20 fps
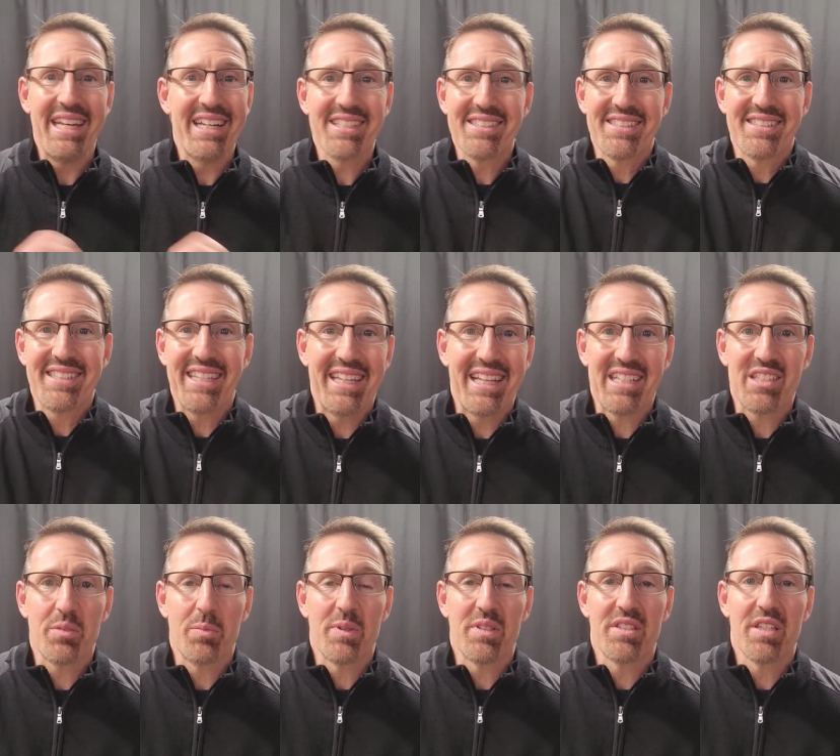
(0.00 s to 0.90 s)
He doesn't say
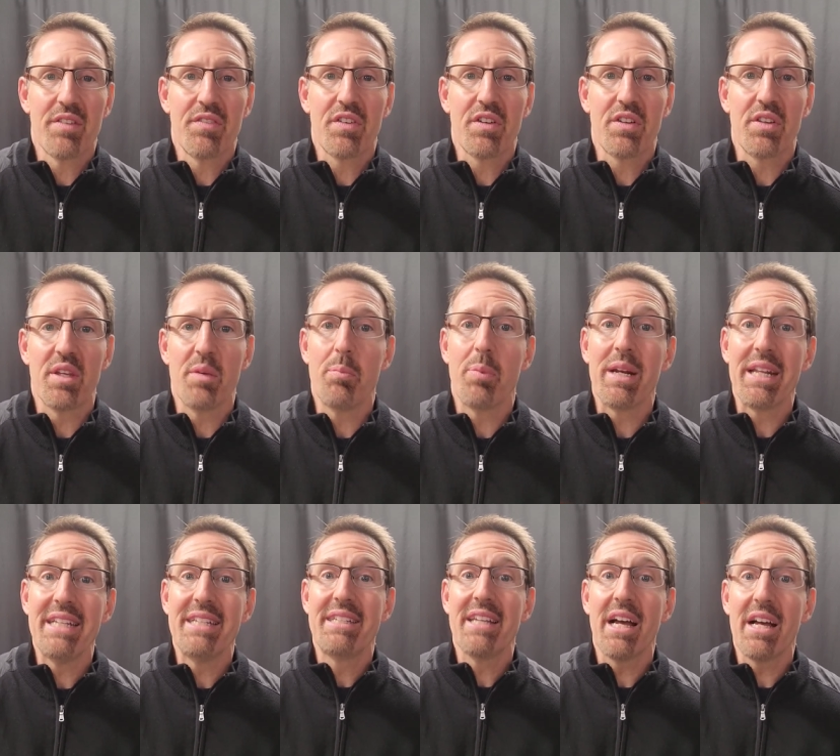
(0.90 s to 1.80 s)
that specifically, but
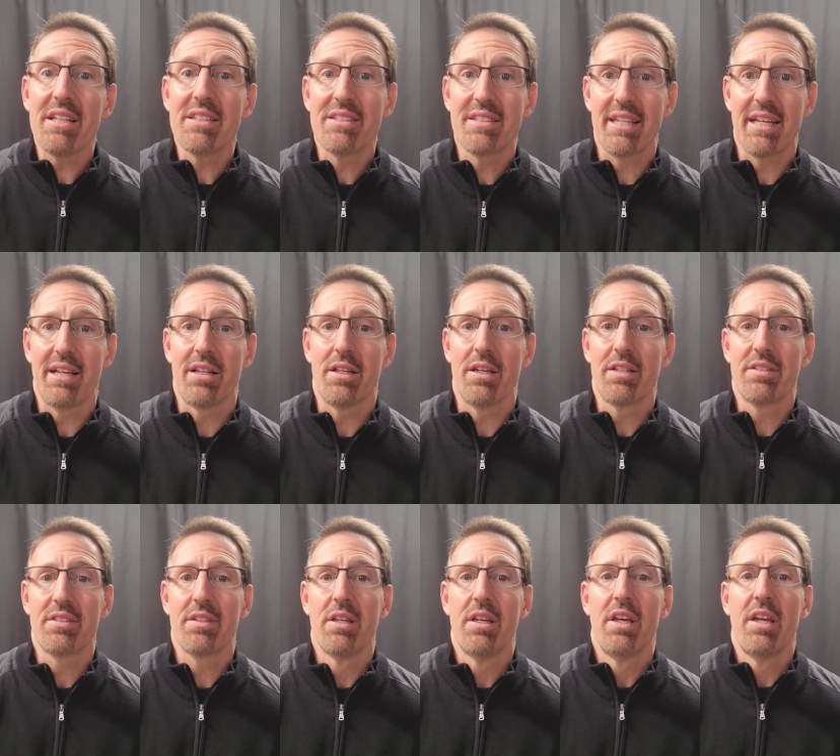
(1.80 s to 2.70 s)
he does tell
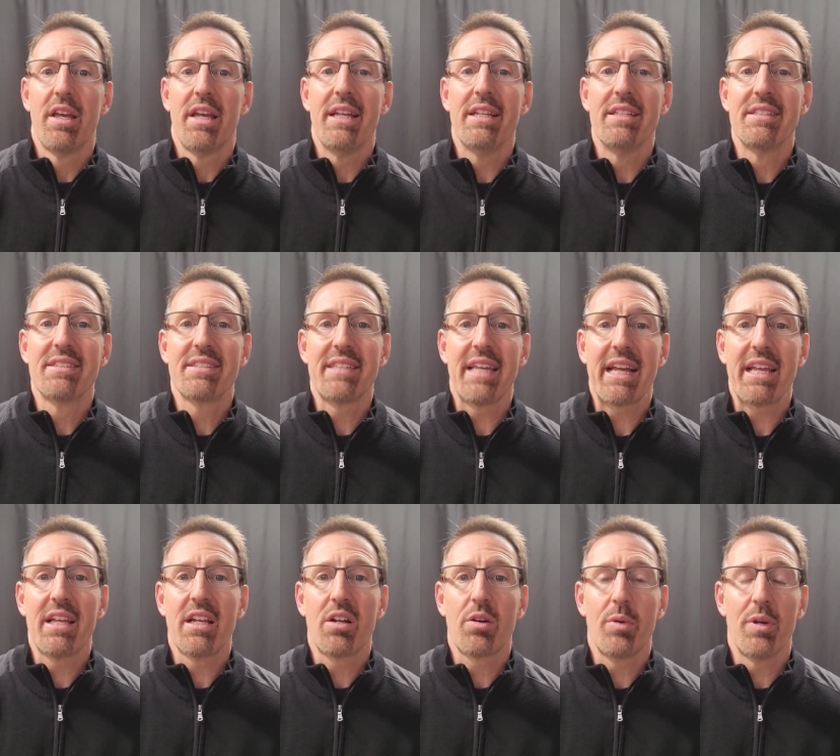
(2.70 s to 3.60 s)
us in
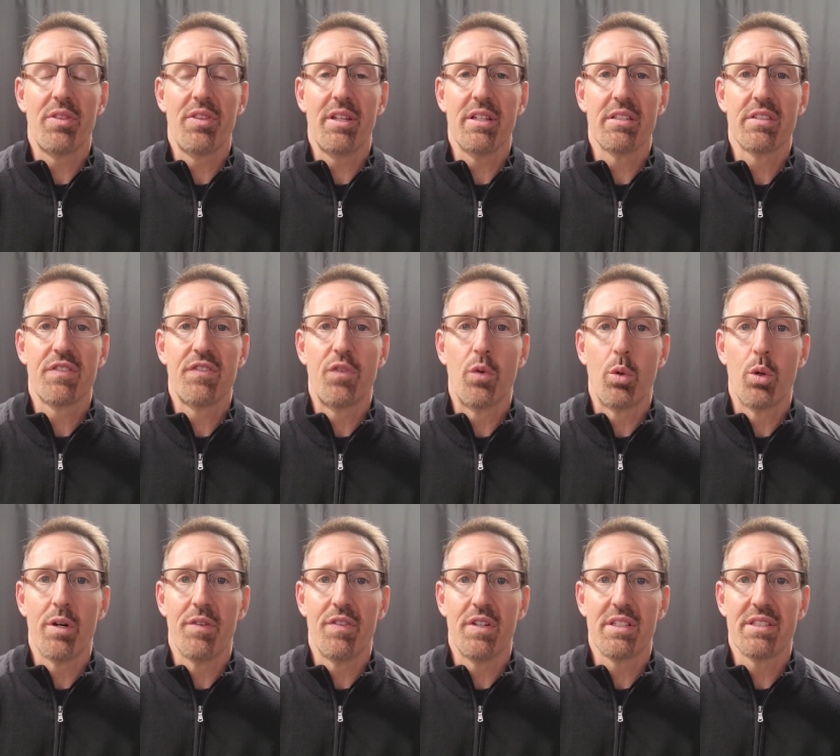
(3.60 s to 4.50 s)
2 Corinthians
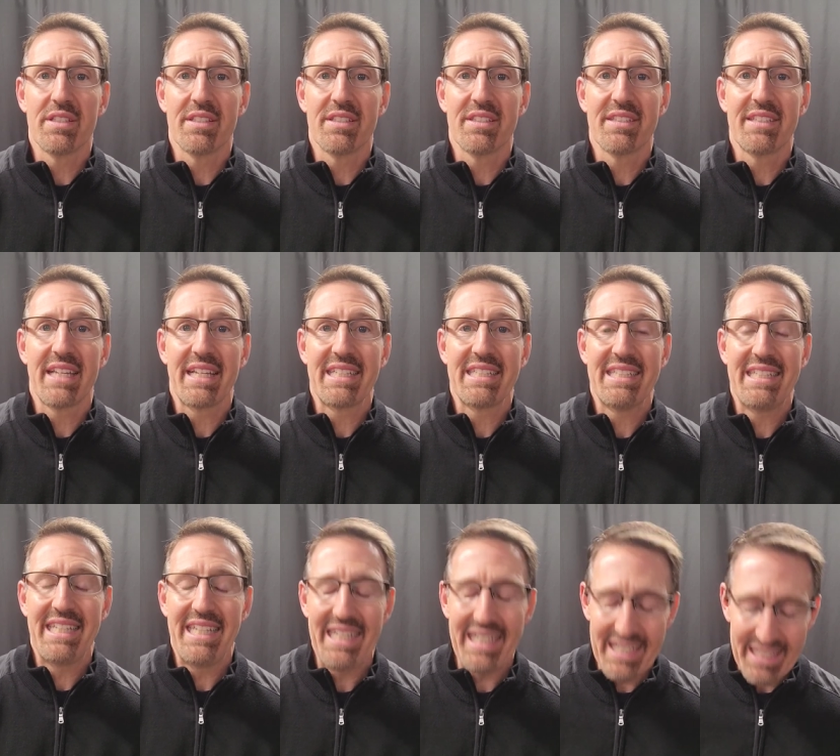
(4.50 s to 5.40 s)
4, verses
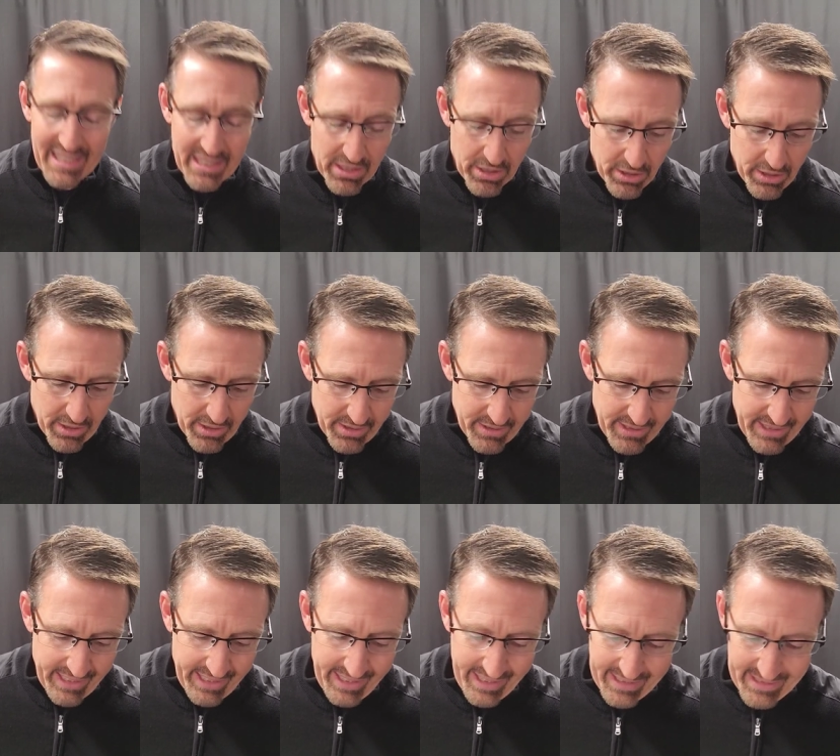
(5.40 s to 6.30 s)
16
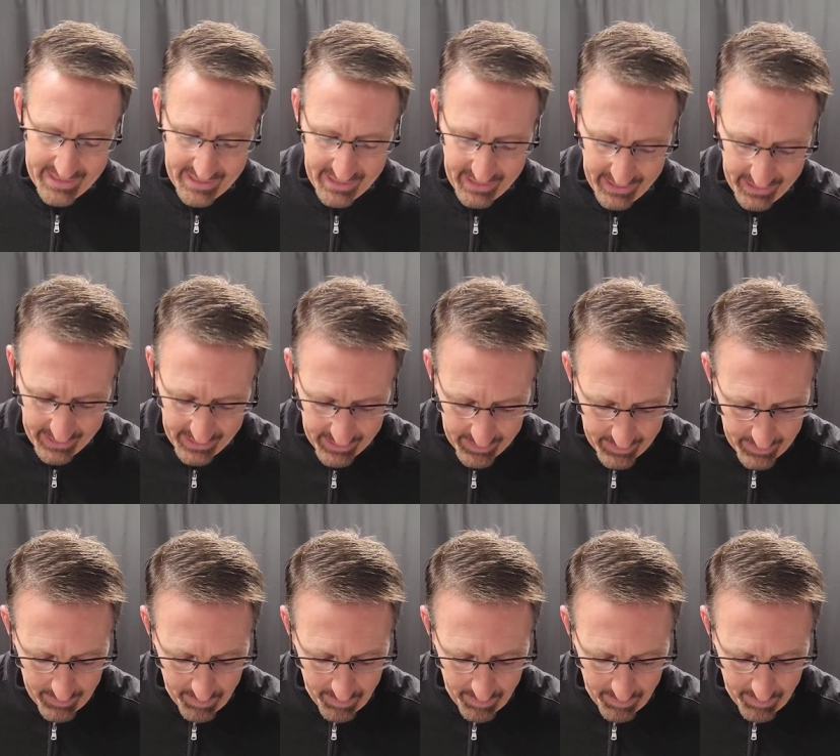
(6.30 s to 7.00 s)
to 18.